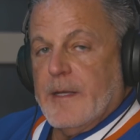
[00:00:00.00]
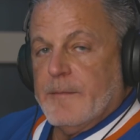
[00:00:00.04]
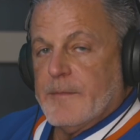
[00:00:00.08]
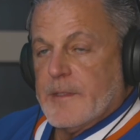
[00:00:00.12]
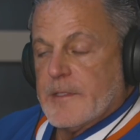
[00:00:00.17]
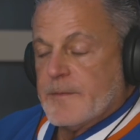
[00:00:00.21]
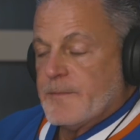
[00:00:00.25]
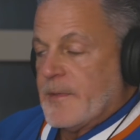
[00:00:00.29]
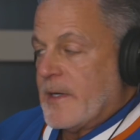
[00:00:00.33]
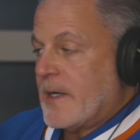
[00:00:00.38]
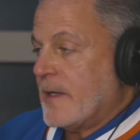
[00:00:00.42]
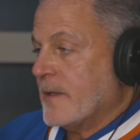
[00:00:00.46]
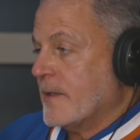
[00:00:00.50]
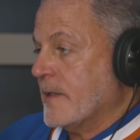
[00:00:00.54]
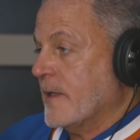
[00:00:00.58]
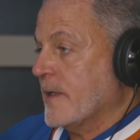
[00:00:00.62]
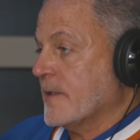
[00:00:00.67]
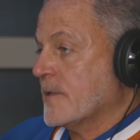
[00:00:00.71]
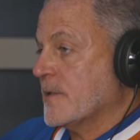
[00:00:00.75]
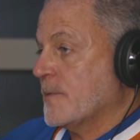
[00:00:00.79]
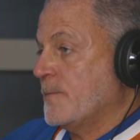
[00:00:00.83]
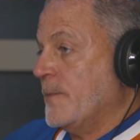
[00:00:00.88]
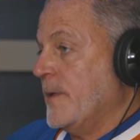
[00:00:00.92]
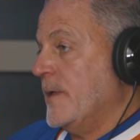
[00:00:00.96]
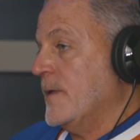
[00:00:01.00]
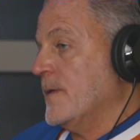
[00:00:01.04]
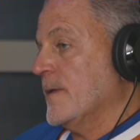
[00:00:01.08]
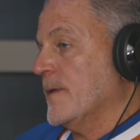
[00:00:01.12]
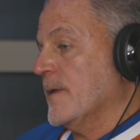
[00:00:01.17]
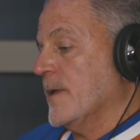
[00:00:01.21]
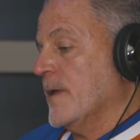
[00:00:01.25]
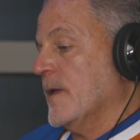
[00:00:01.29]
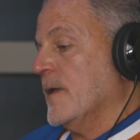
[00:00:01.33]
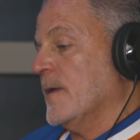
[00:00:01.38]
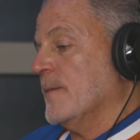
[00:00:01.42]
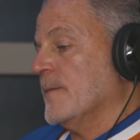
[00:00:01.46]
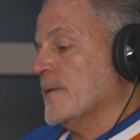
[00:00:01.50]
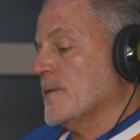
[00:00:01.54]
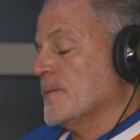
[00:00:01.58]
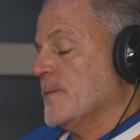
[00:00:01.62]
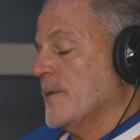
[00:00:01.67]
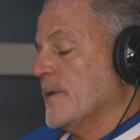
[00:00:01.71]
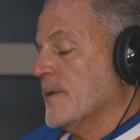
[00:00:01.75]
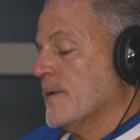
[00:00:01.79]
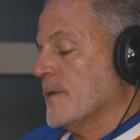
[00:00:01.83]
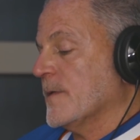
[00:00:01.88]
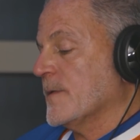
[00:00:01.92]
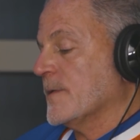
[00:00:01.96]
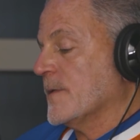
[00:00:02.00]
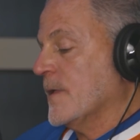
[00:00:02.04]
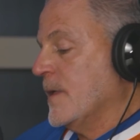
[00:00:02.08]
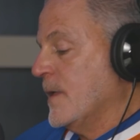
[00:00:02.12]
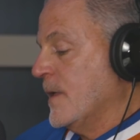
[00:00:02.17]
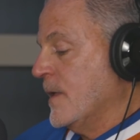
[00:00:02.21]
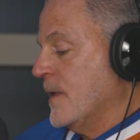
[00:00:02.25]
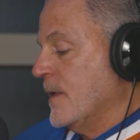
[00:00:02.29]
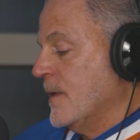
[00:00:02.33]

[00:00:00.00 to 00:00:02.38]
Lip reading: named this podcast Speed of the Game is because